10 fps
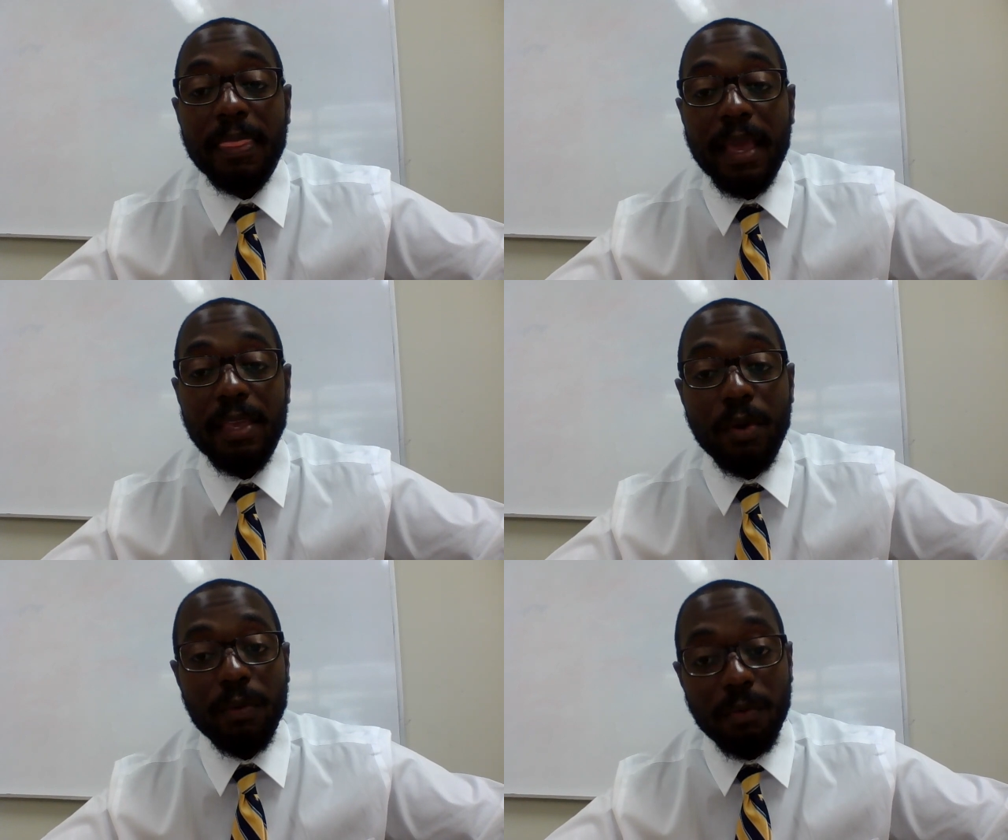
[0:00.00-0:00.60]
that
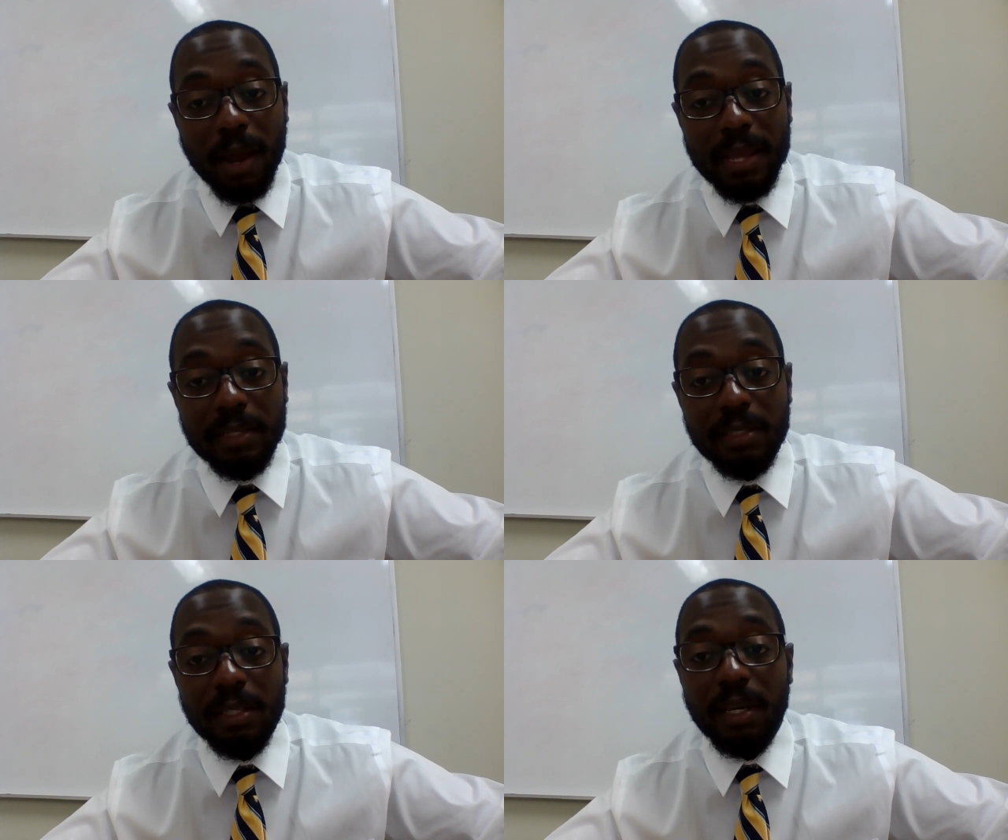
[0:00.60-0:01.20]
your
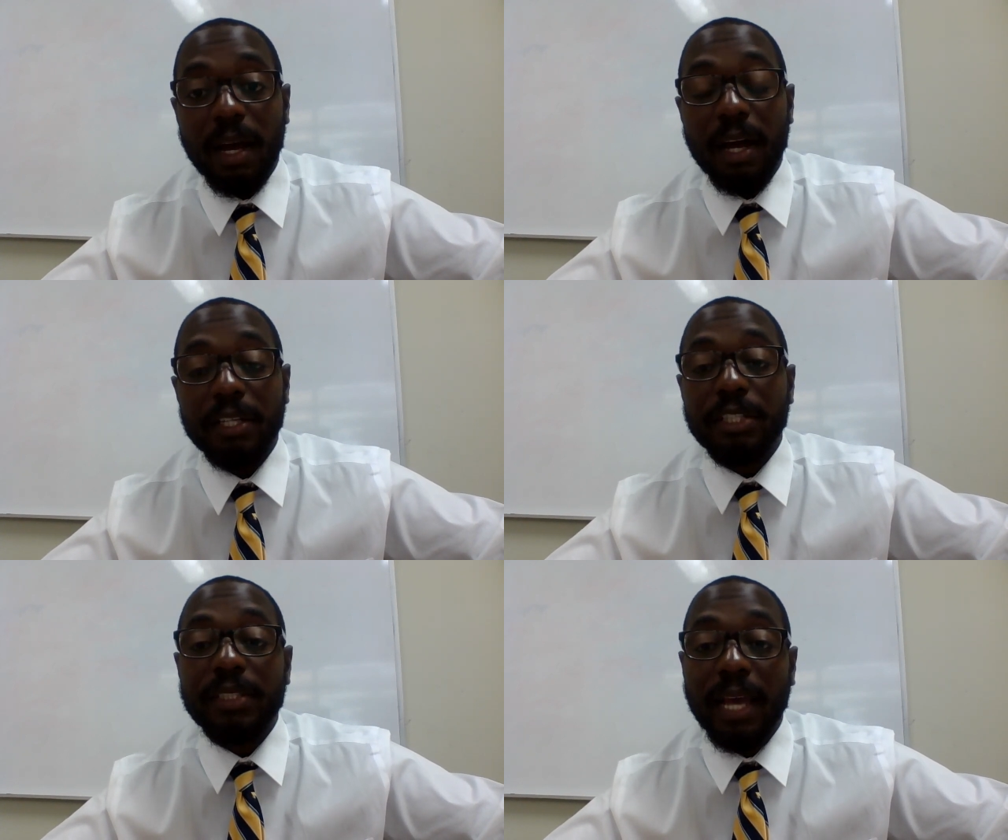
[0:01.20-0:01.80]
rights
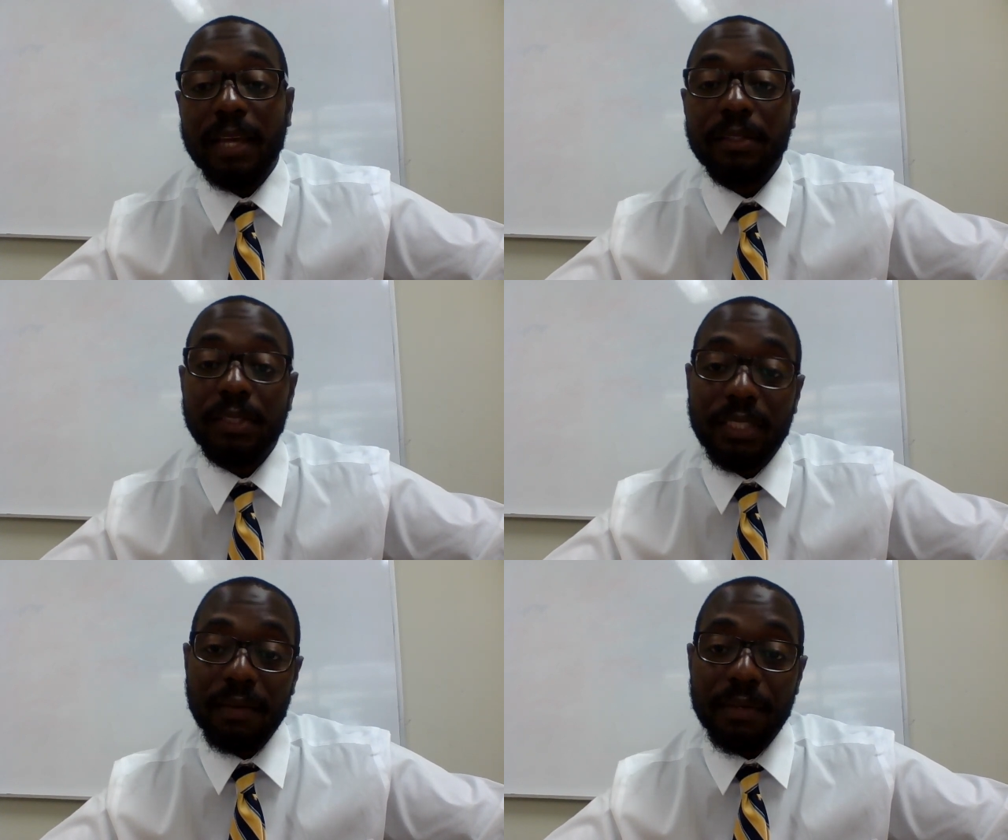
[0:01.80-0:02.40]
under Title
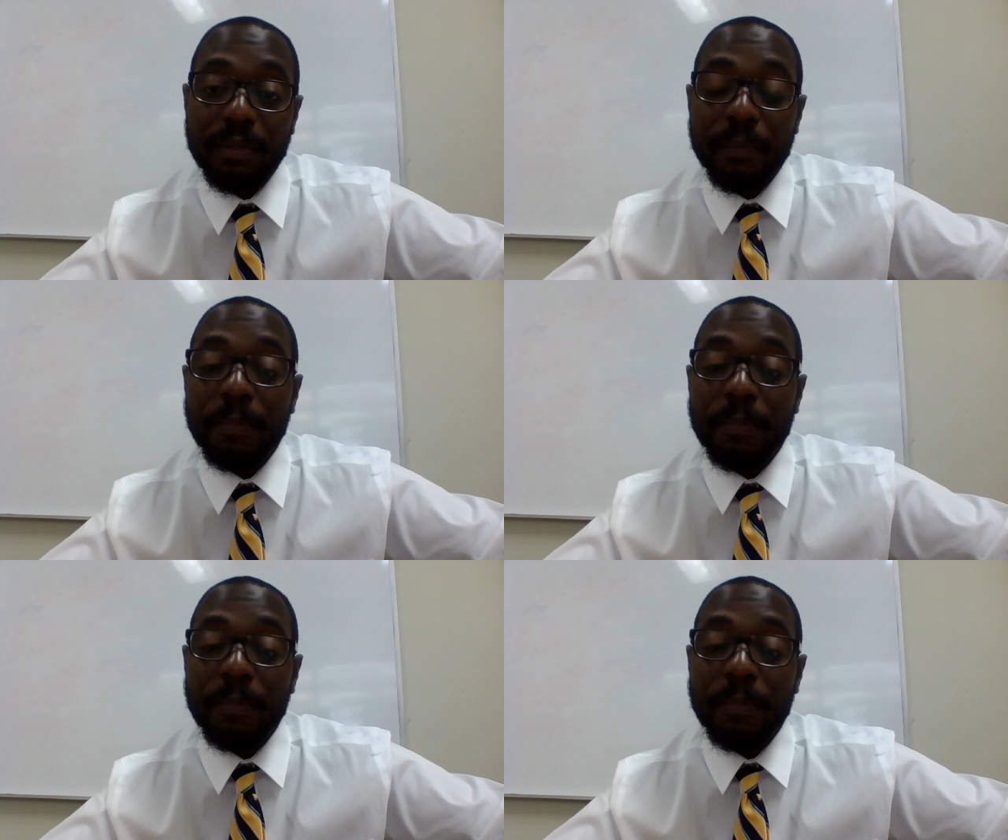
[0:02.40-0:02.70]
VII